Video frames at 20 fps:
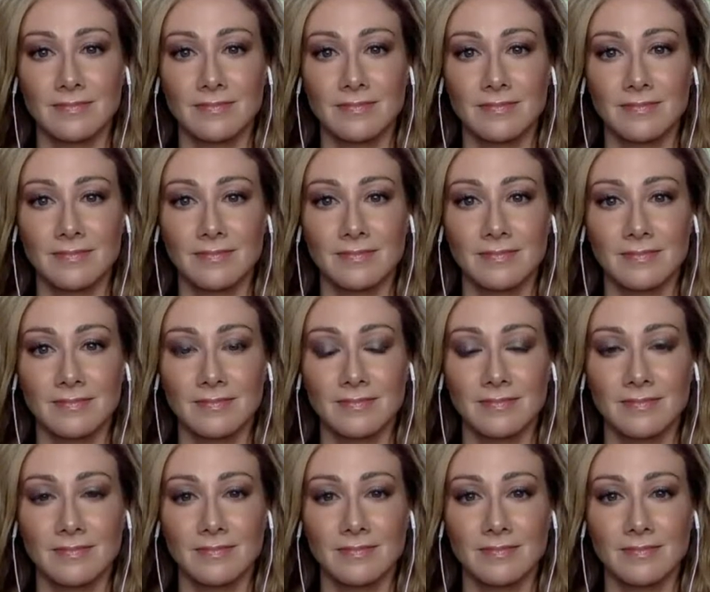
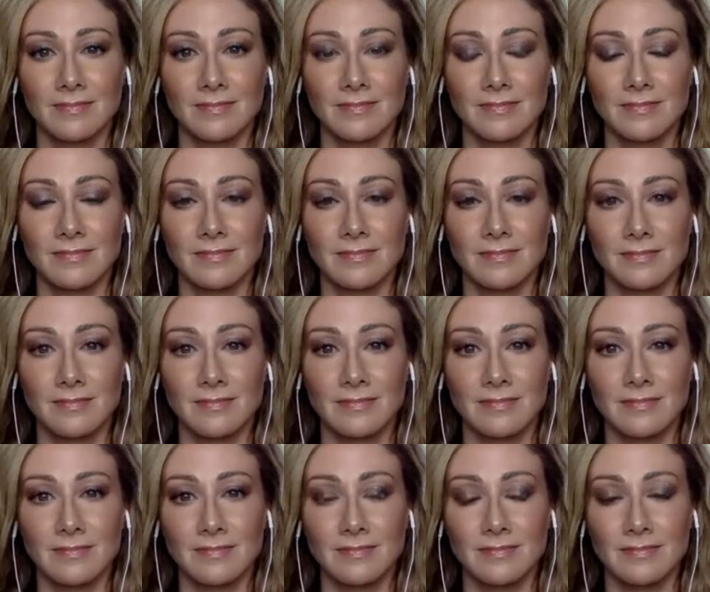
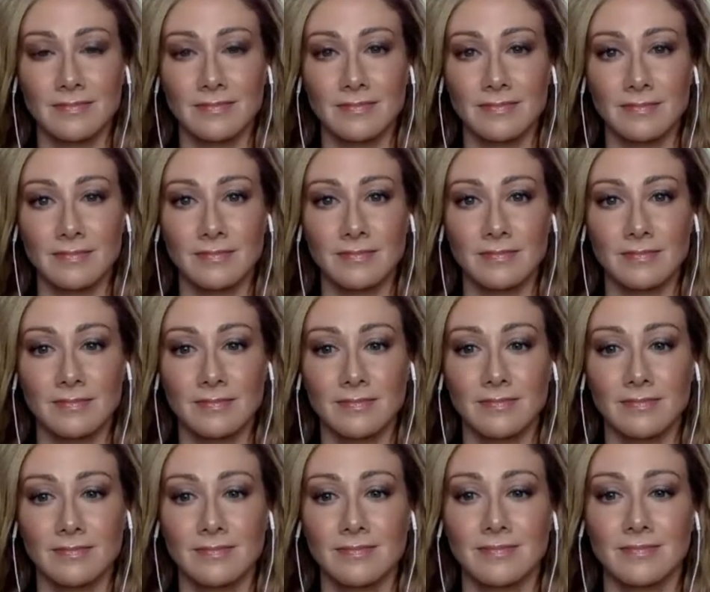
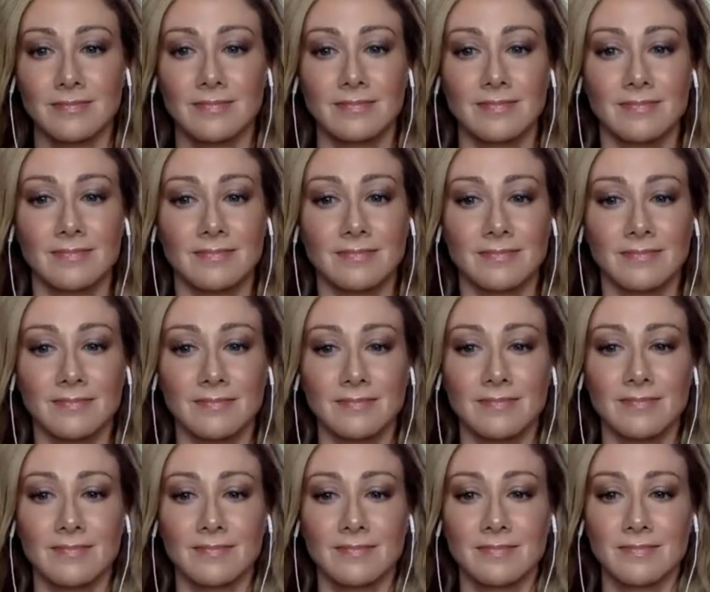
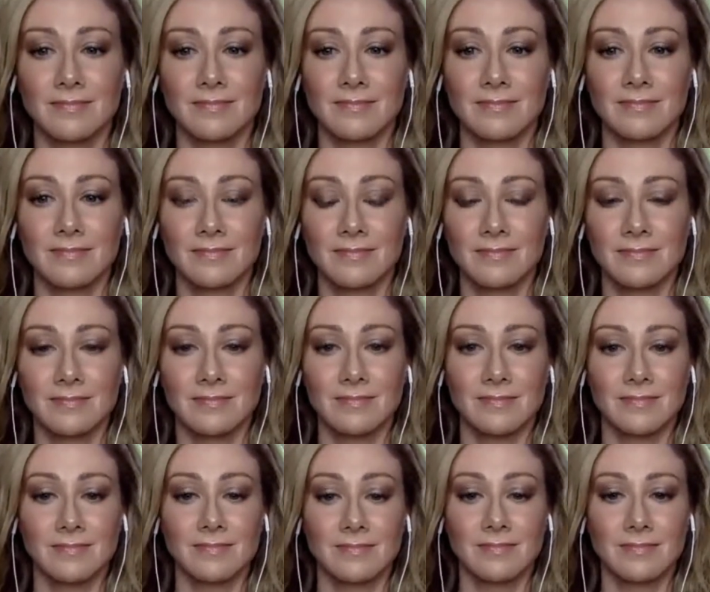
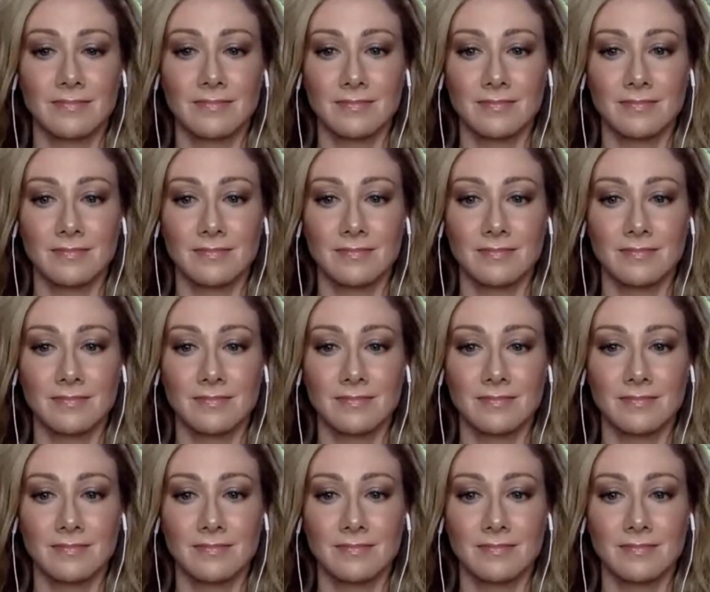(not speaking)